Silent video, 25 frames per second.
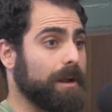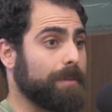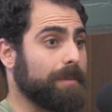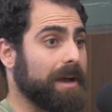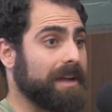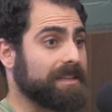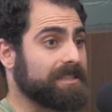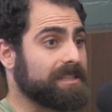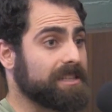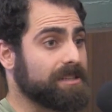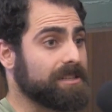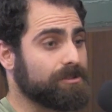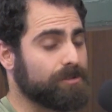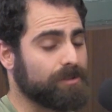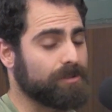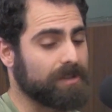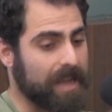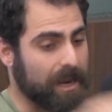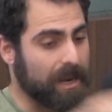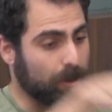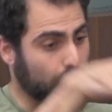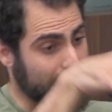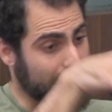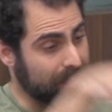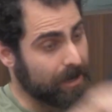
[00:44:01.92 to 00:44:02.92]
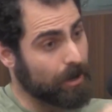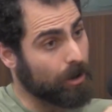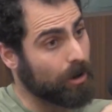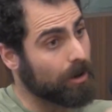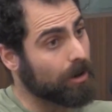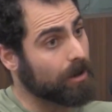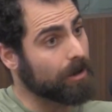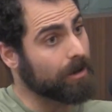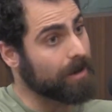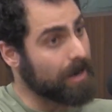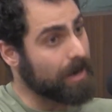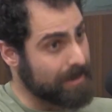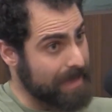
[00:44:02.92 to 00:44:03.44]
MIT student, and we
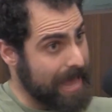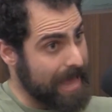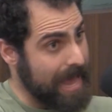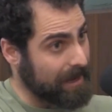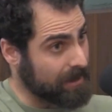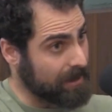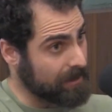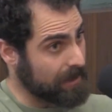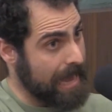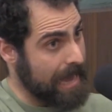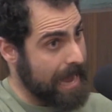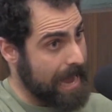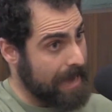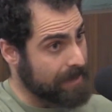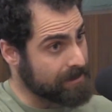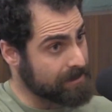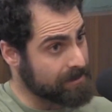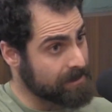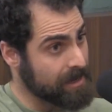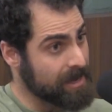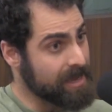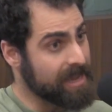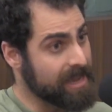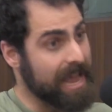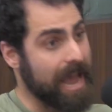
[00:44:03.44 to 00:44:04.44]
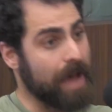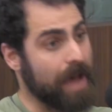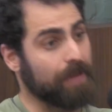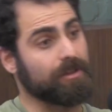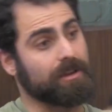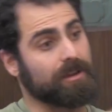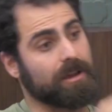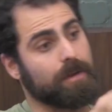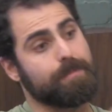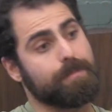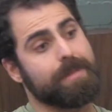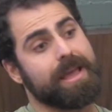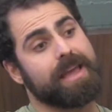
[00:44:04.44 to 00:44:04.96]
heard in that class how
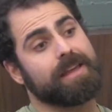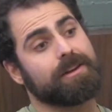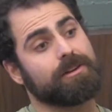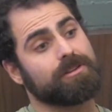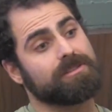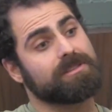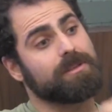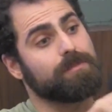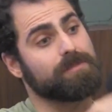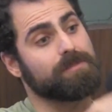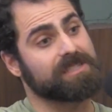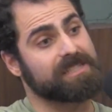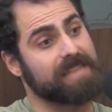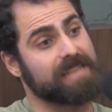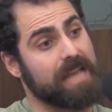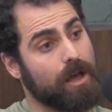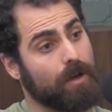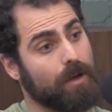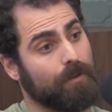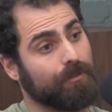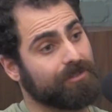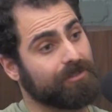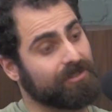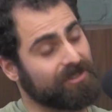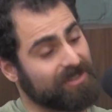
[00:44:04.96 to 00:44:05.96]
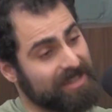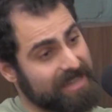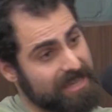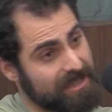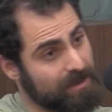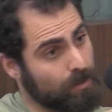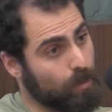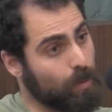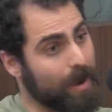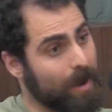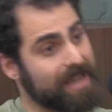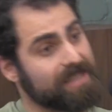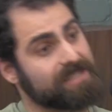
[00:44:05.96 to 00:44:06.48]
the commanders themselves see
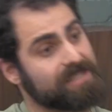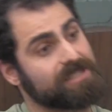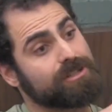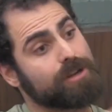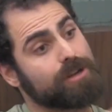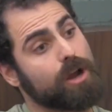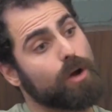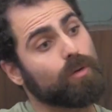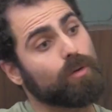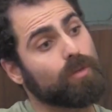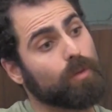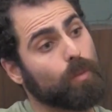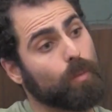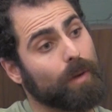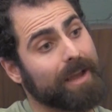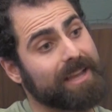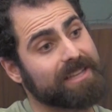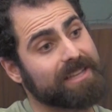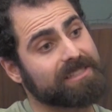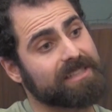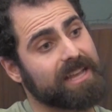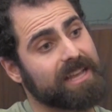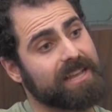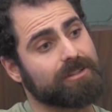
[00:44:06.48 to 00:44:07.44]
the waste, know the waste,